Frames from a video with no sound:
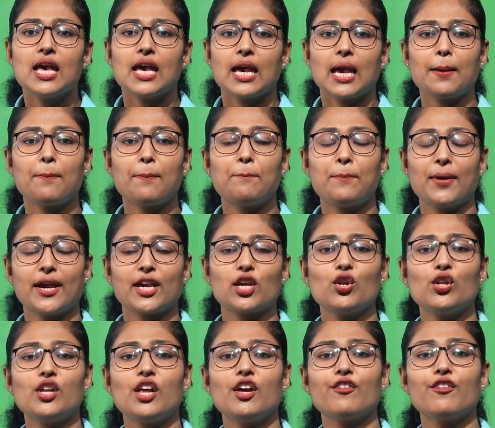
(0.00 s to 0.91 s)
A
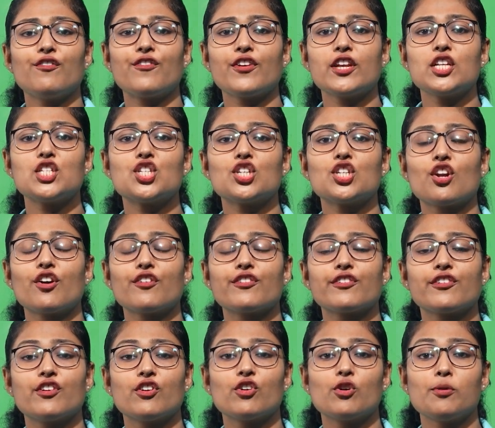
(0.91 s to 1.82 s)
peculiar feature
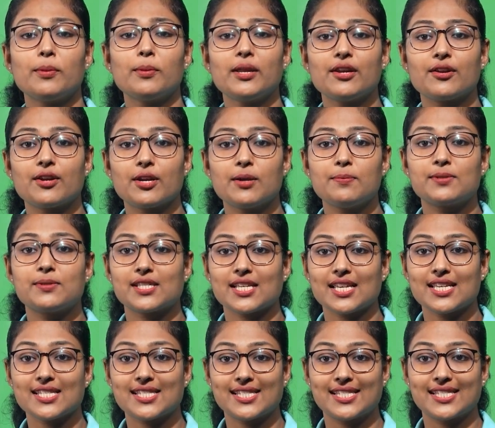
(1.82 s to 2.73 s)
of human ribs
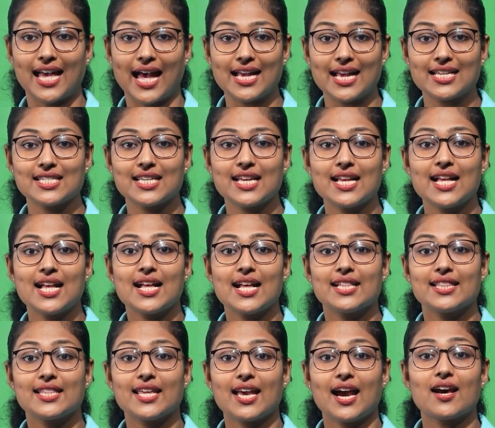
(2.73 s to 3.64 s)
is that
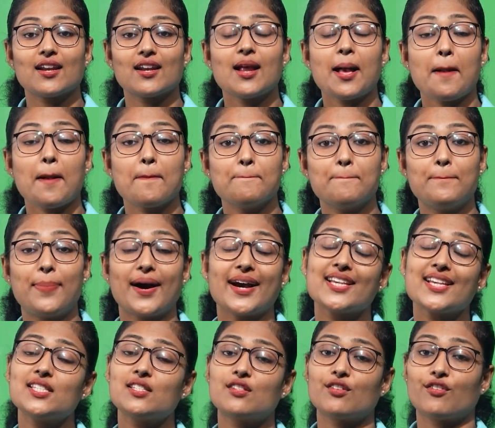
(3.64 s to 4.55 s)
they are
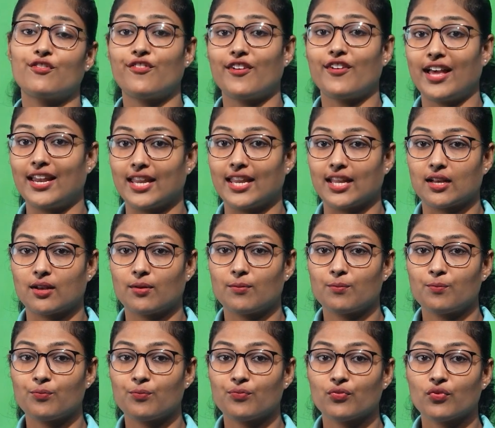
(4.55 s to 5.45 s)
bicephalic.
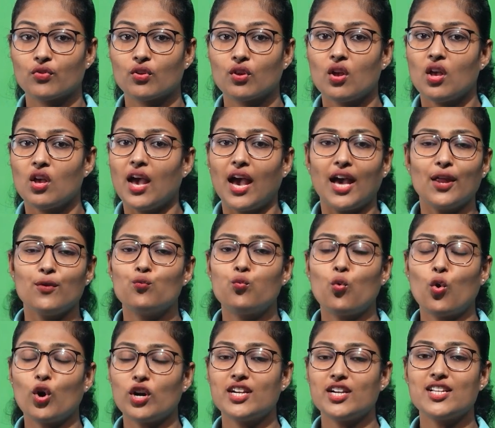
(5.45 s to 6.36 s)
And
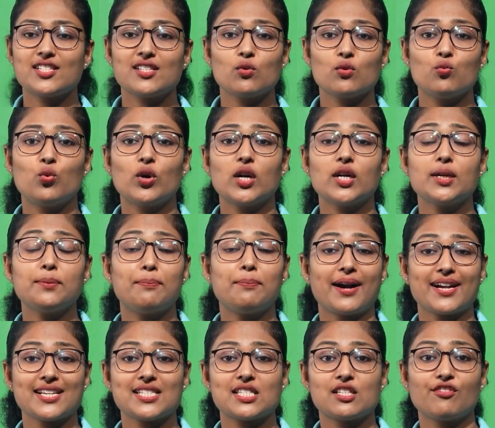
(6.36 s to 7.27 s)
what does the word
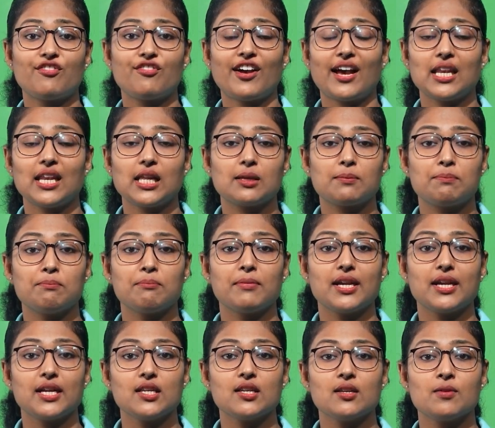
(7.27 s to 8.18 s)
bicephalic
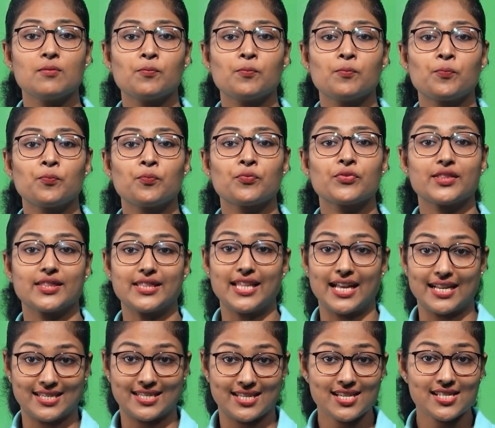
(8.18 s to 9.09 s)
mean?
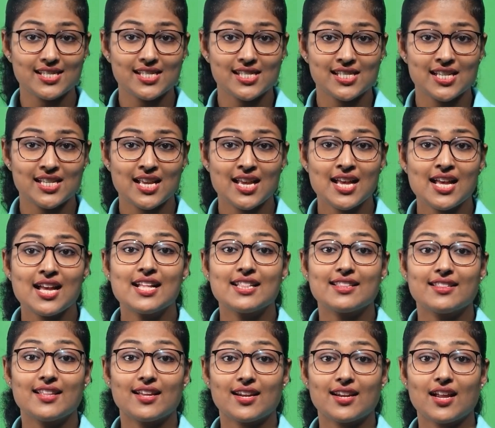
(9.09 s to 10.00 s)
That is,
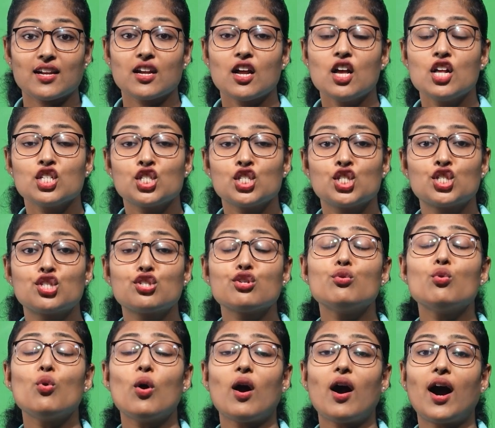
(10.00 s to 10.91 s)
there are
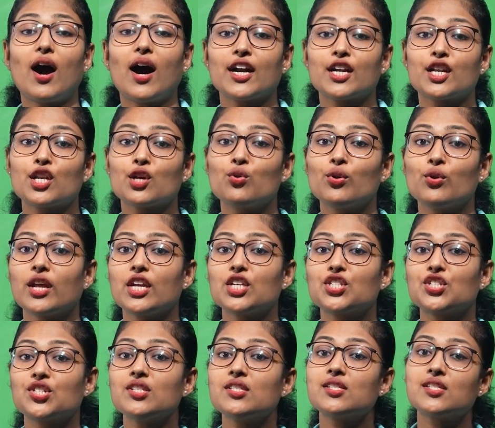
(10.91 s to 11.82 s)
2
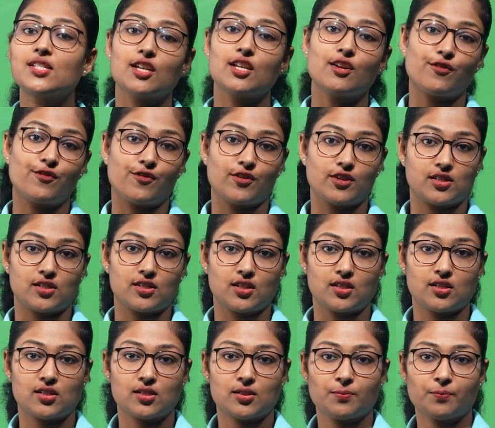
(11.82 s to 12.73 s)
articulation
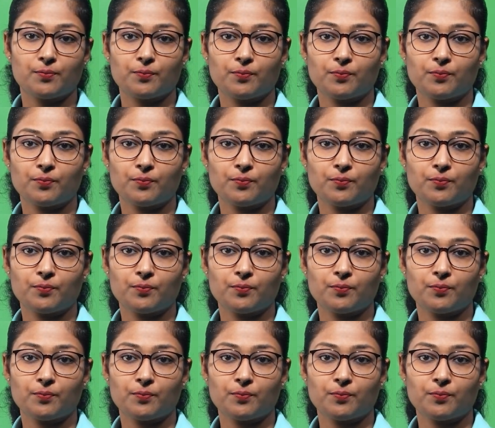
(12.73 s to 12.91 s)
surfaces.